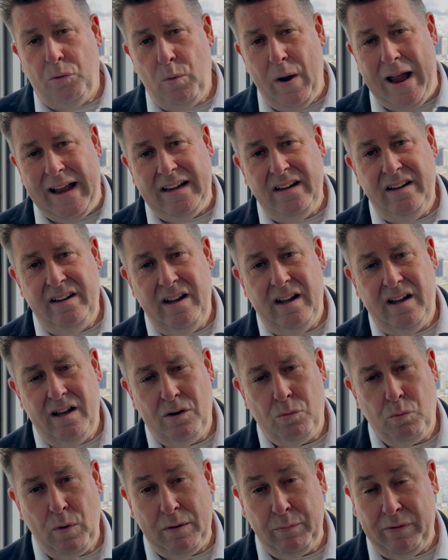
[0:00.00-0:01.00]
when
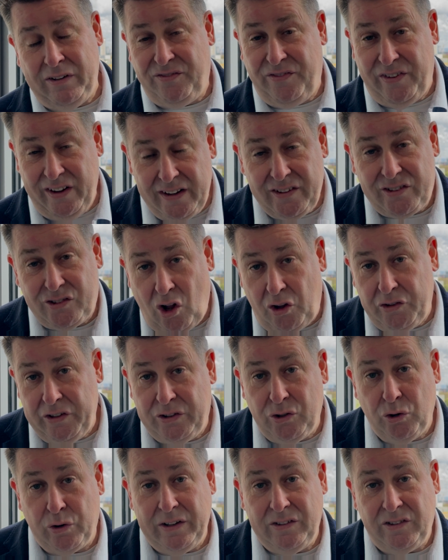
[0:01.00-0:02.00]
we first started
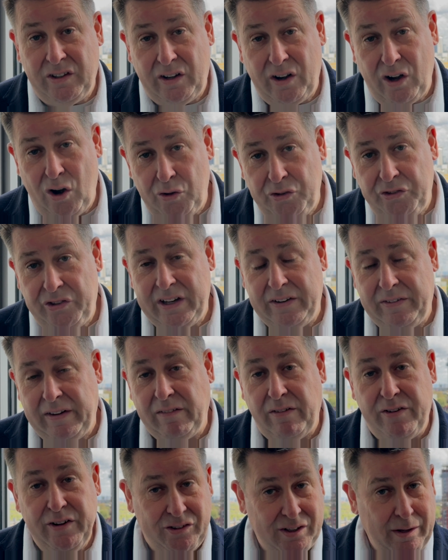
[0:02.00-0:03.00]
talking to Delancey, I think
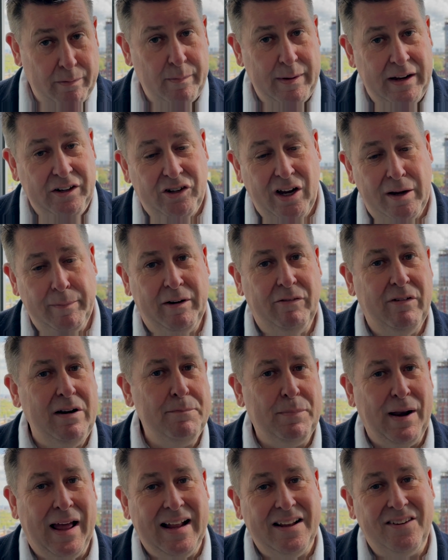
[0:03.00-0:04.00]
the first time I met Jamie
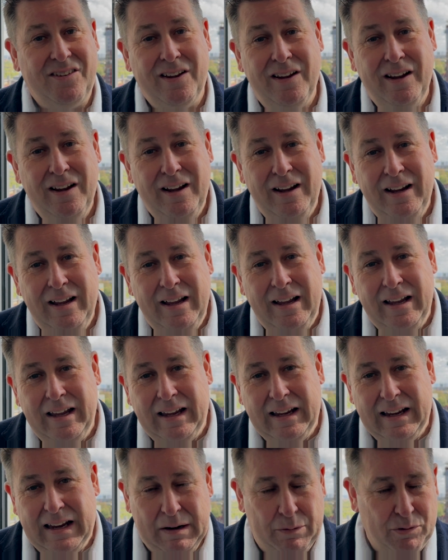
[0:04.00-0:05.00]
Ripblatt,
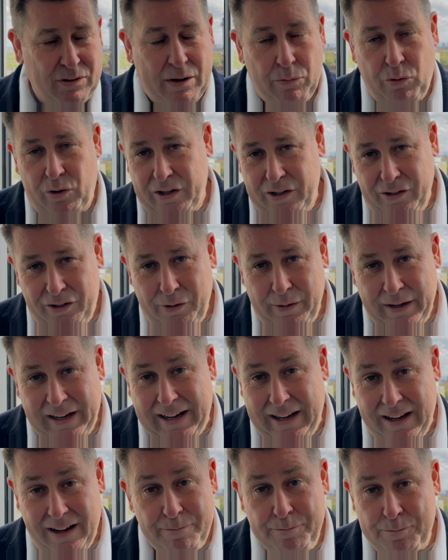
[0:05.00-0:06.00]
he was like, "What are you doing
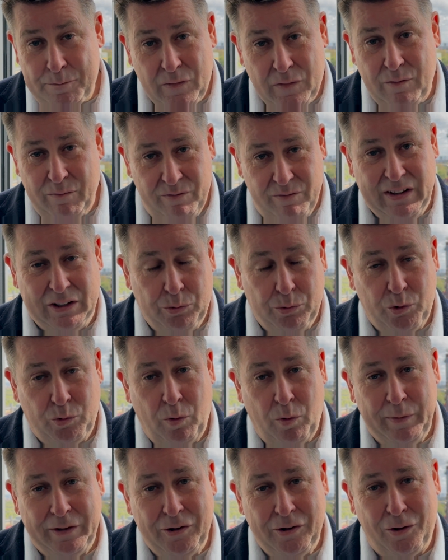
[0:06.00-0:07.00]
here?" This was
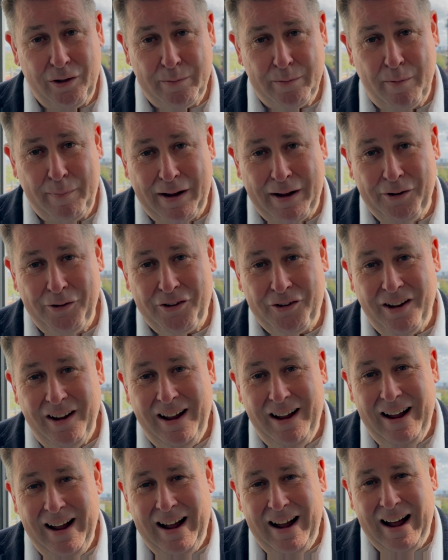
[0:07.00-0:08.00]
what we told him about.
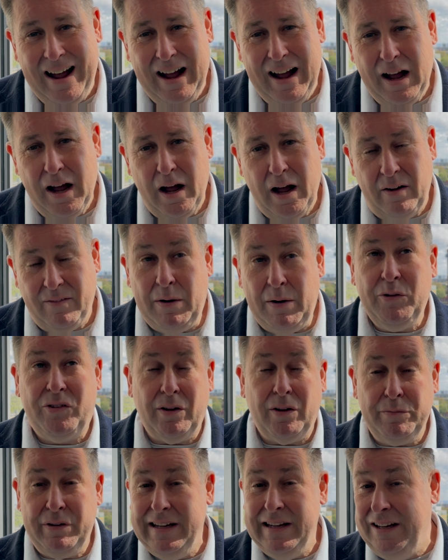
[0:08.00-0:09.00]
And that was
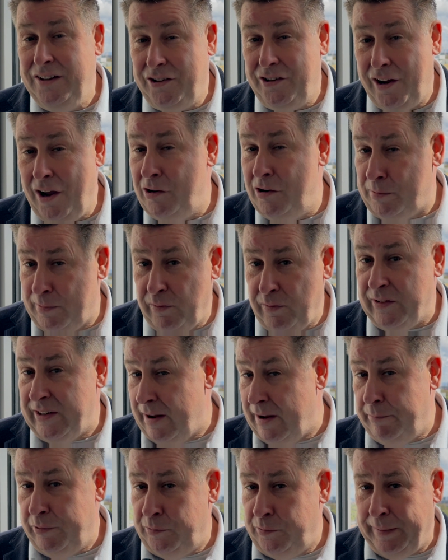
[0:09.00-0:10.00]
some years ago, before the
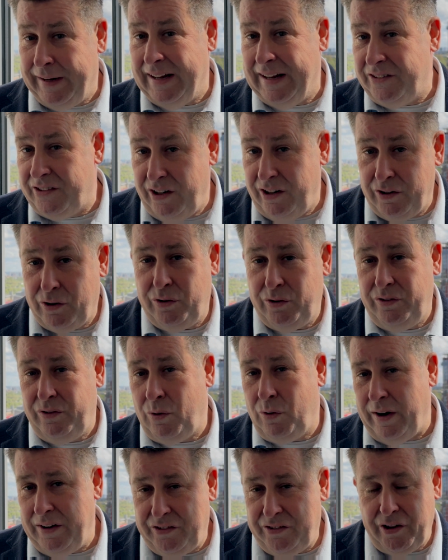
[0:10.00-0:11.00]
numbers began to look
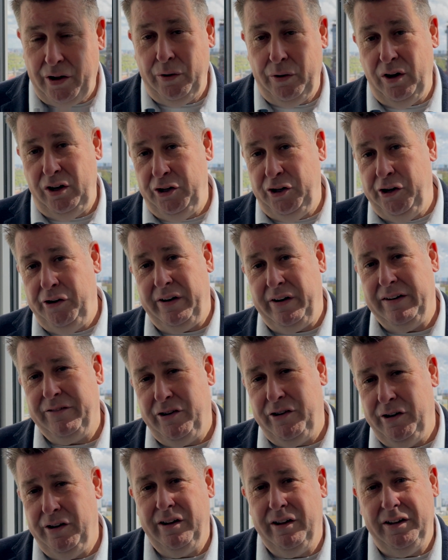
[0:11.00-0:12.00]
quite so alluring
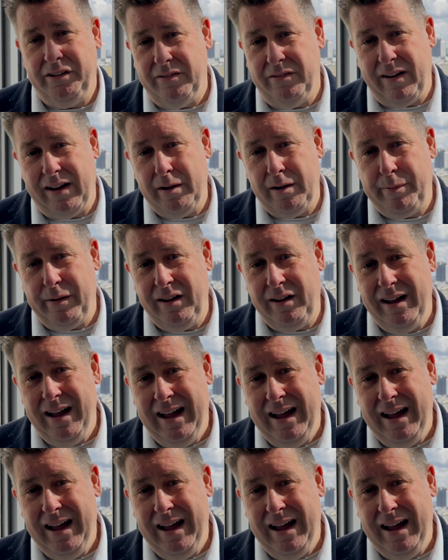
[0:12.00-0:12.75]
for a developer.